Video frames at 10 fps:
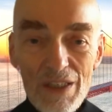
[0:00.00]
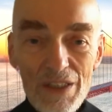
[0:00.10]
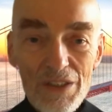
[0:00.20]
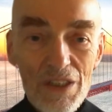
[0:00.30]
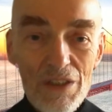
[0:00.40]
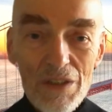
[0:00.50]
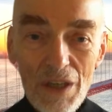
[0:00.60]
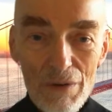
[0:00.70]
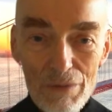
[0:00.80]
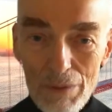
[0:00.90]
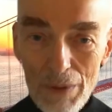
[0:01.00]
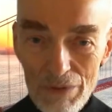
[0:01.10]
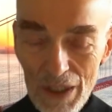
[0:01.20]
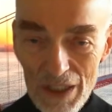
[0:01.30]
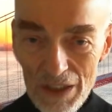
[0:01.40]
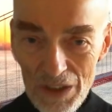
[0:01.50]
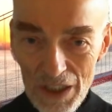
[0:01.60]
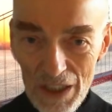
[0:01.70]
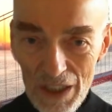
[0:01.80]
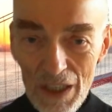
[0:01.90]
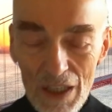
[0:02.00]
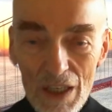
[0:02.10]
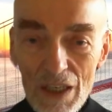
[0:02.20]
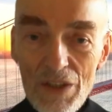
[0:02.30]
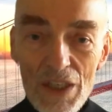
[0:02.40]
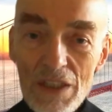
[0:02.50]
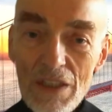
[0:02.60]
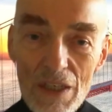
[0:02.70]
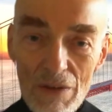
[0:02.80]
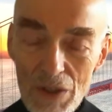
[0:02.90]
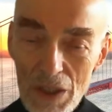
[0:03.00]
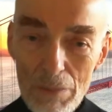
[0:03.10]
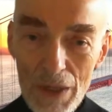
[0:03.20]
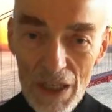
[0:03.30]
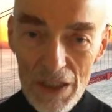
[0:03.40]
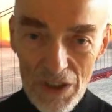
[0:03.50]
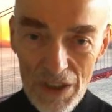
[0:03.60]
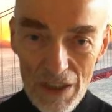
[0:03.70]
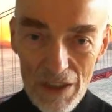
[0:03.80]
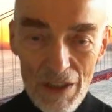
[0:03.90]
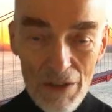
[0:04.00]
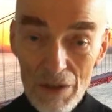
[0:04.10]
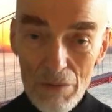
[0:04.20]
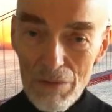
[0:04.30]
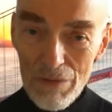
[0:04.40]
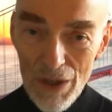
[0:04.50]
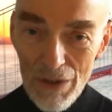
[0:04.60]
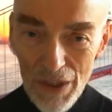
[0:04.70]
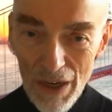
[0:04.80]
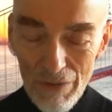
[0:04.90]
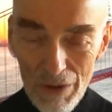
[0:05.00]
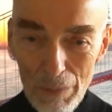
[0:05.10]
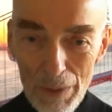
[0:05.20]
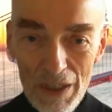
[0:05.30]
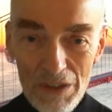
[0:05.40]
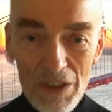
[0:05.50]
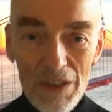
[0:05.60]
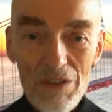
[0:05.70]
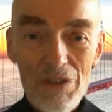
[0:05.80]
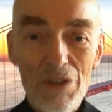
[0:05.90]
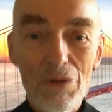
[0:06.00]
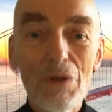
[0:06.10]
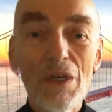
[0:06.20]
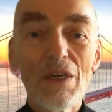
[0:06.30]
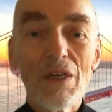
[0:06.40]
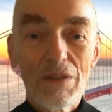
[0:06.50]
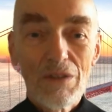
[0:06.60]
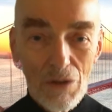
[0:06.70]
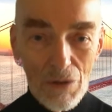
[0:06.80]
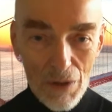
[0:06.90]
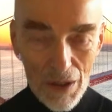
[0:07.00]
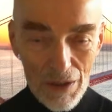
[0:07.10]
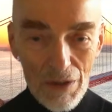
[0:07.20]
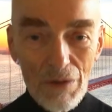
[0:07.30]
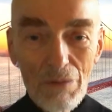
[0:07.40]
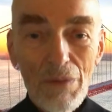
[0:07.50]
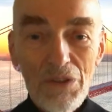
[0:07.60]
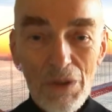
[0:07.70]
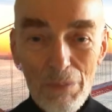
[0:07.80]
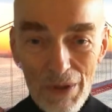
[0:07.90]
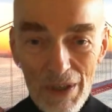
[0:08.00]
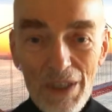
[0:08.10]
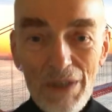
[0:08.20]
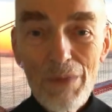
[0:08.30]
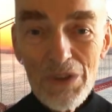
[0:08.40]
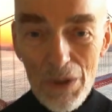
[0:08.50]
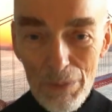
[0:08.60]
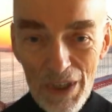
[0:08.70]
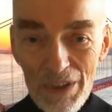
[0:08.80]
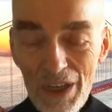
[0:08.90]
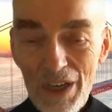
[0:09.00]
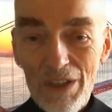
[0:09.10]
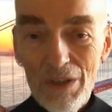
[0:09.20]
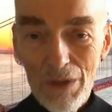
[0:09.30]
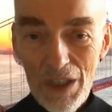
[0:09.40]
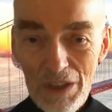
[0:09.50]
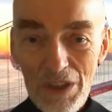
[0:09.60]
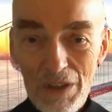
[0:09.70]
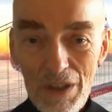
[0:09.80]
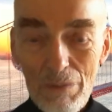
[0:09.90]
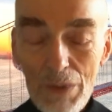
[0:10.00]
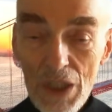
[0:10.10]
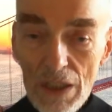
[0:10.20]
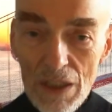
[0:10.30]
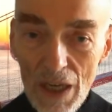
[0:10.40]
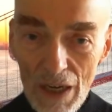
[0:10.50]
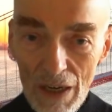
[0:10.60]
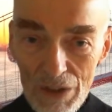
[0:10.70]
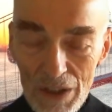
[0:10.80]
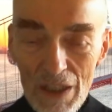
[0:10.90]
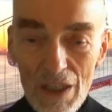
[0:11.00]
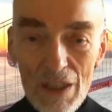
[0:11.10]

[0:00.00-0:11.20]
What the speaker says: It didn't come from Afghanistan, and they didn't have a capacity. They would have loved to have a capacity to multiply the anthrax, but they didn't have it.